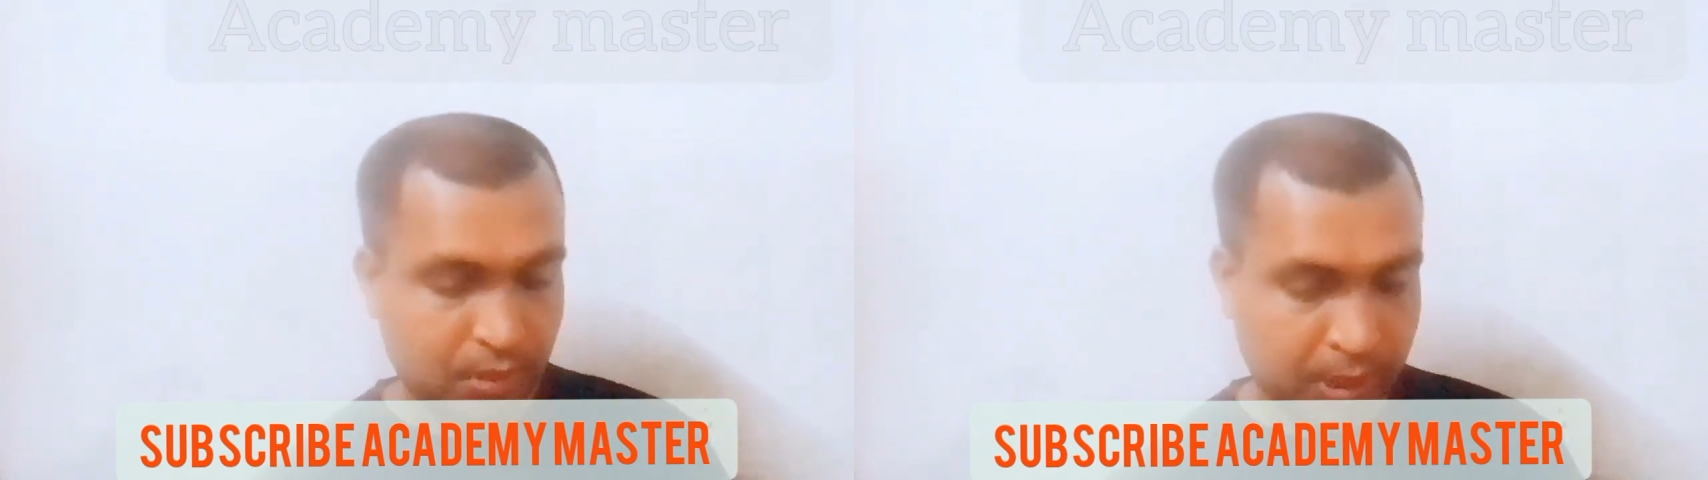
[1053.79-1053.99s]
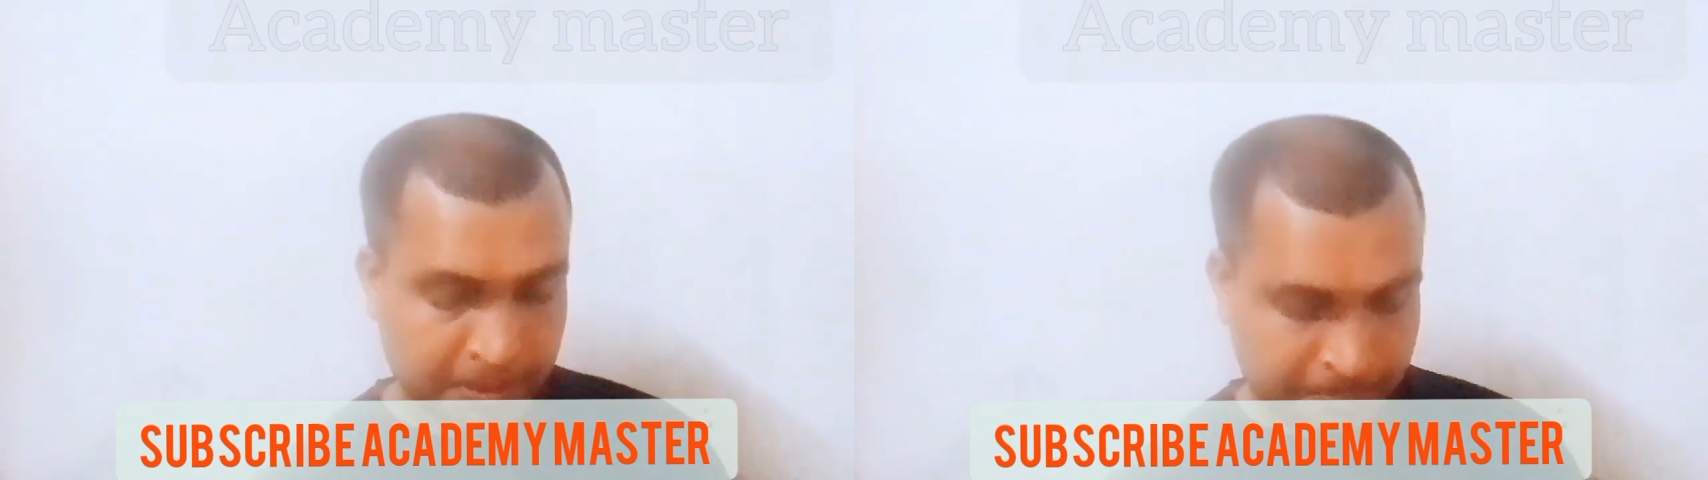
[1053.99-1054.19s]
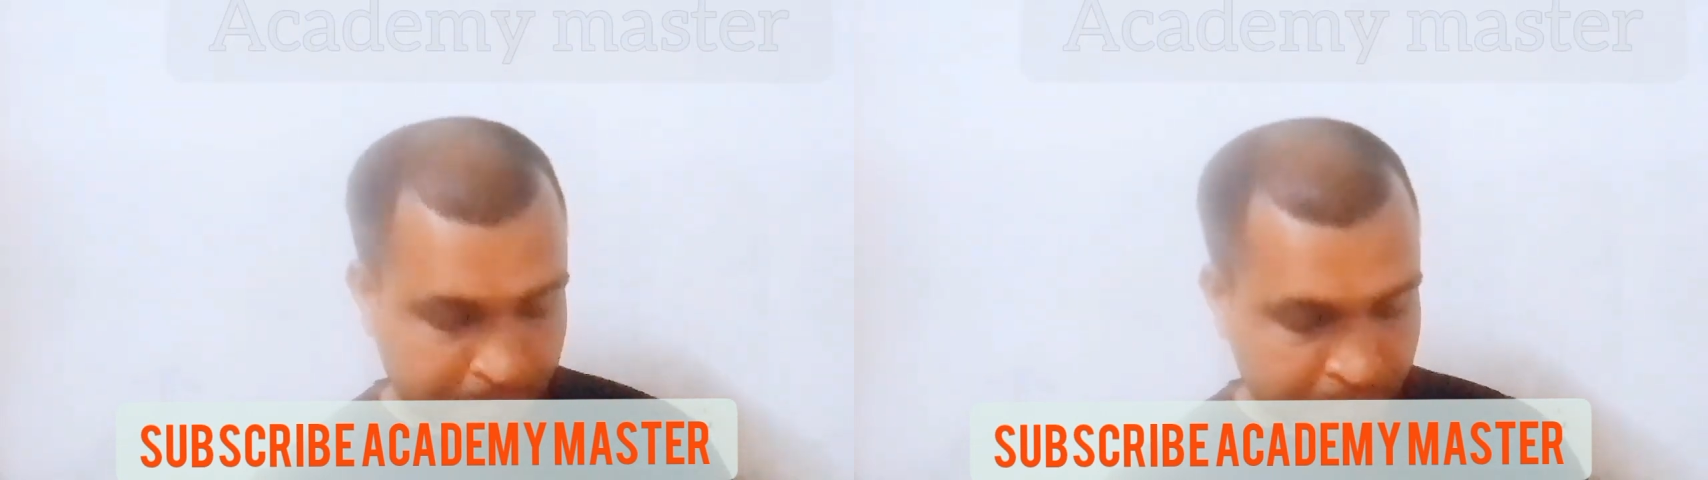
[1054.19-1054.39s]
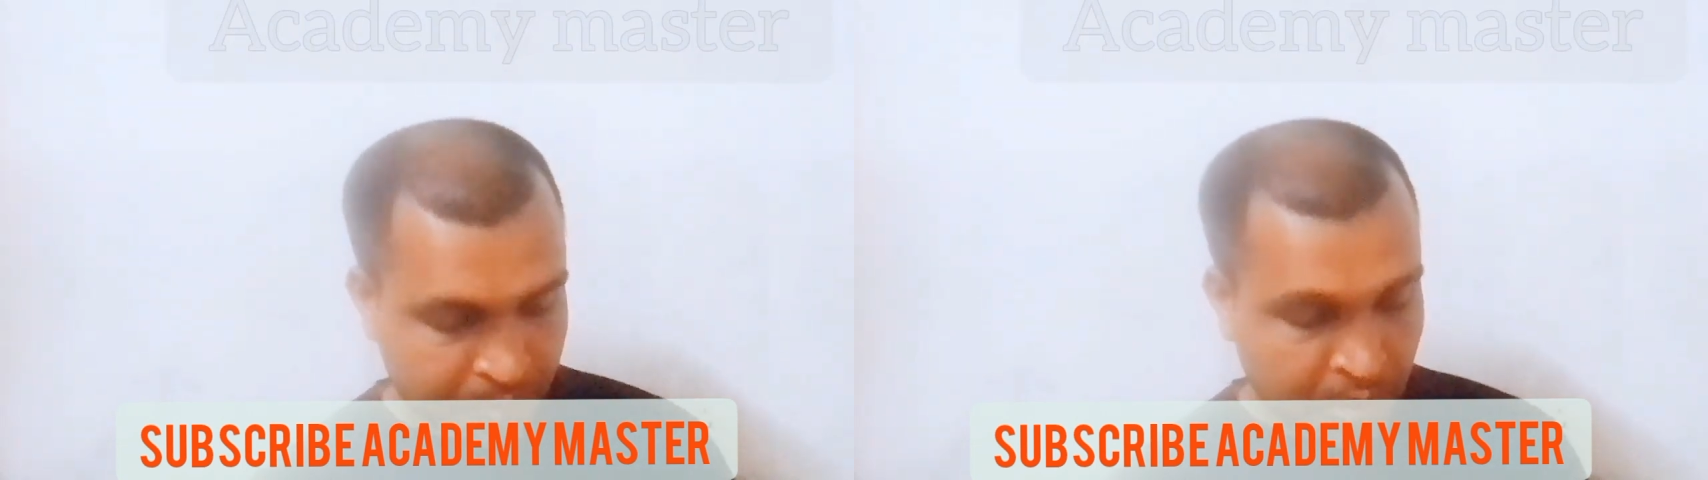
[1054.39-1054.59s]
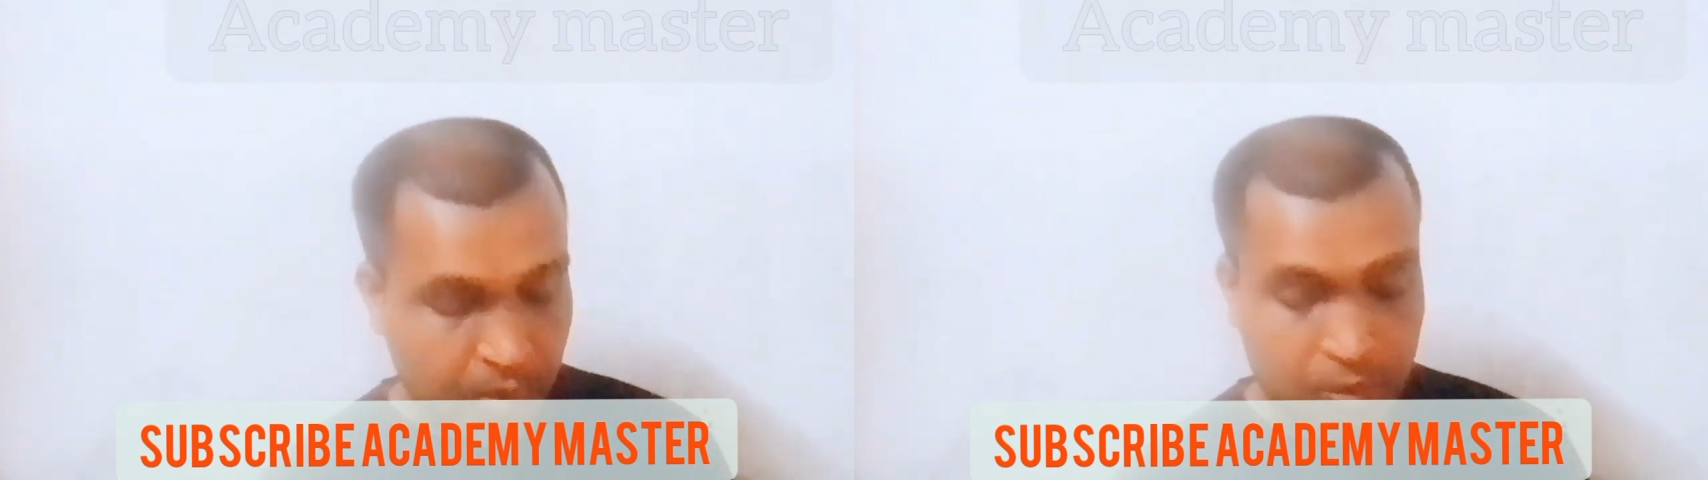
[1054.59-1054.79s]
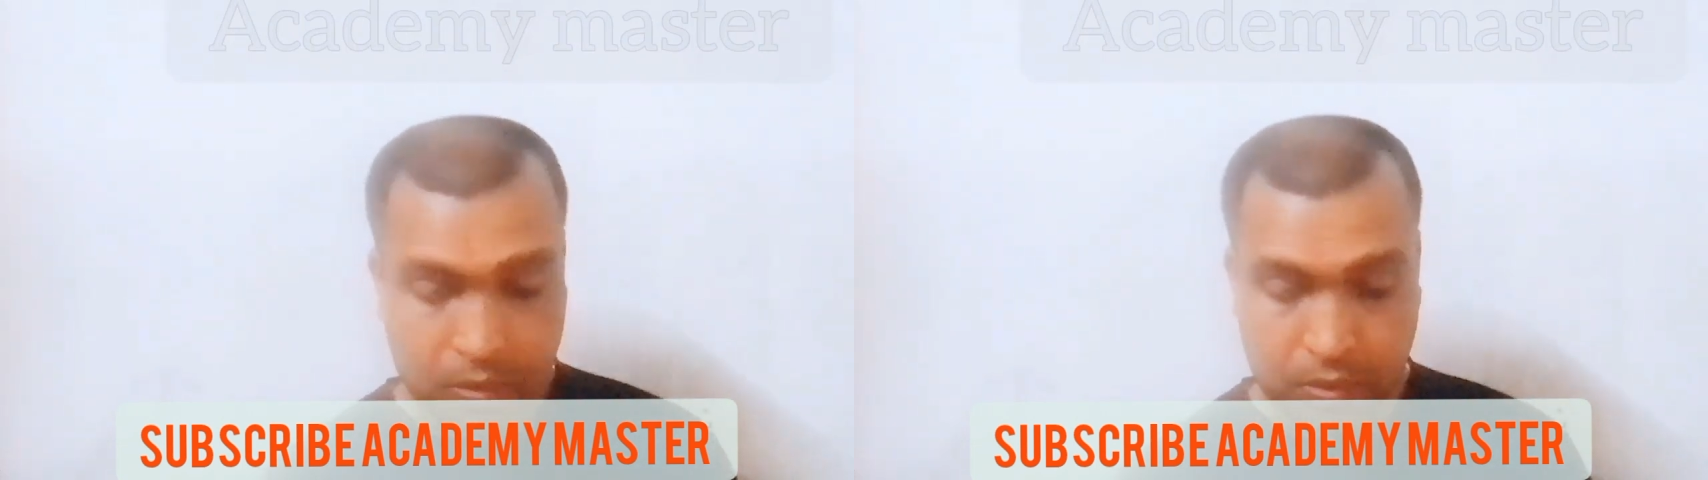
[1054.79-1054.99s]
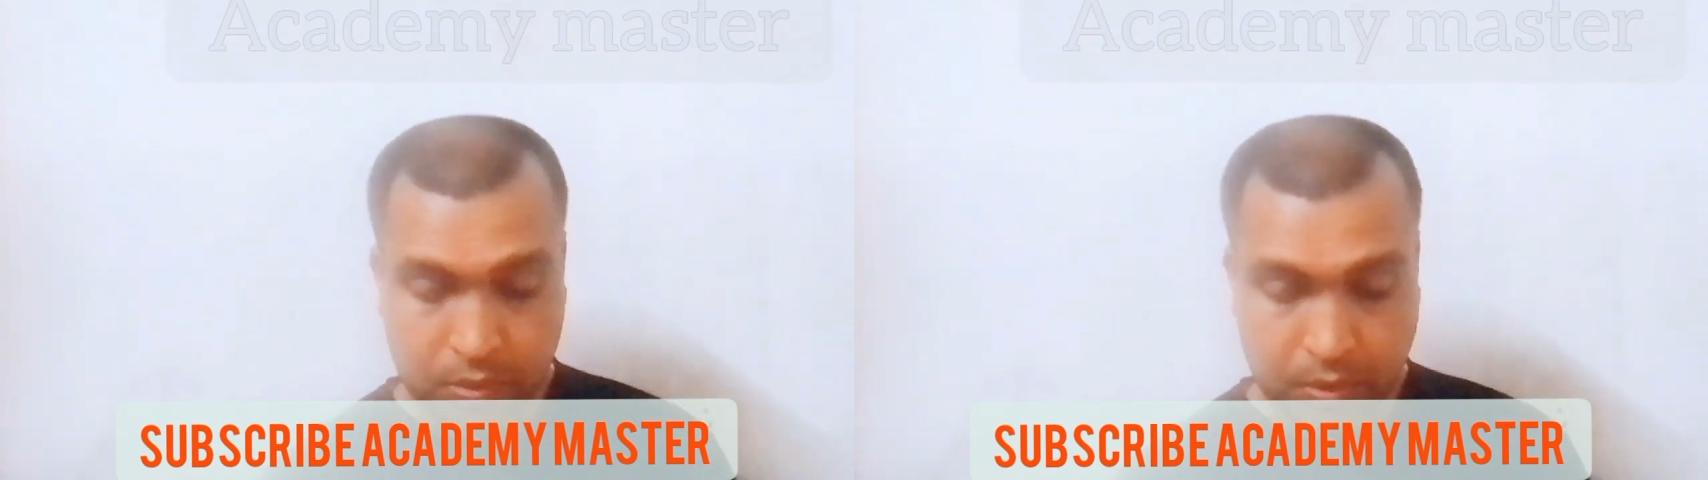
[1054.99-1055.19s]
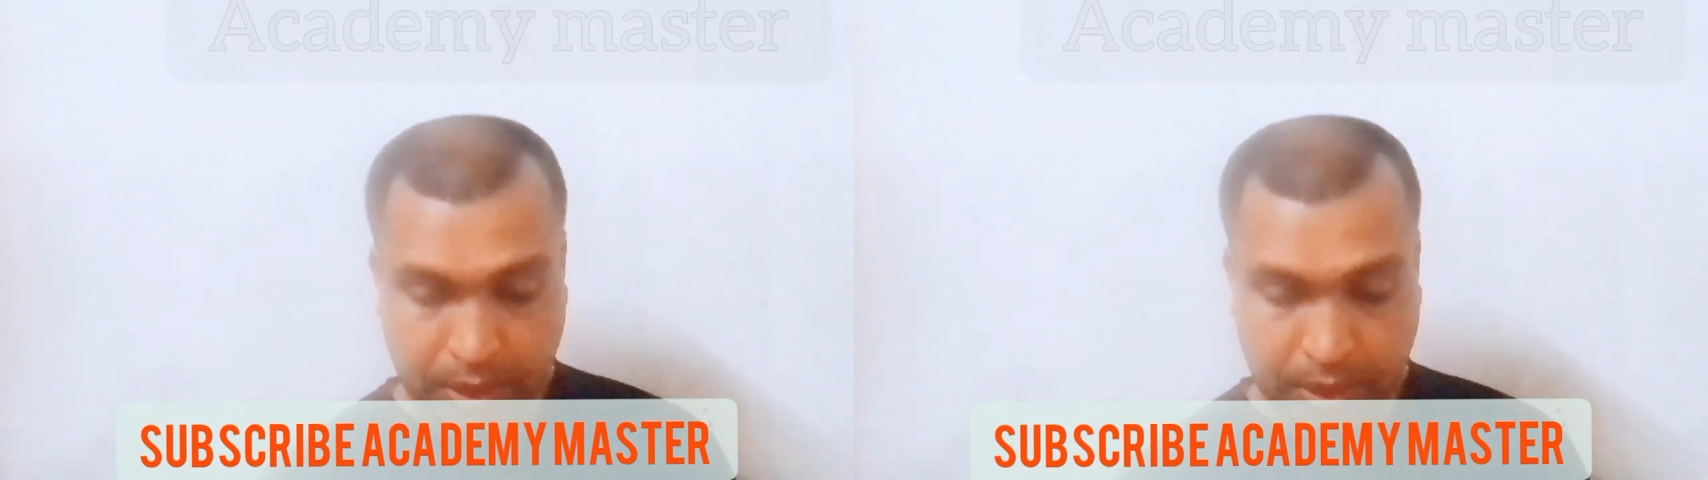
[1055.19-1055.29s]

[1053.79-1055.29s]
Okay, so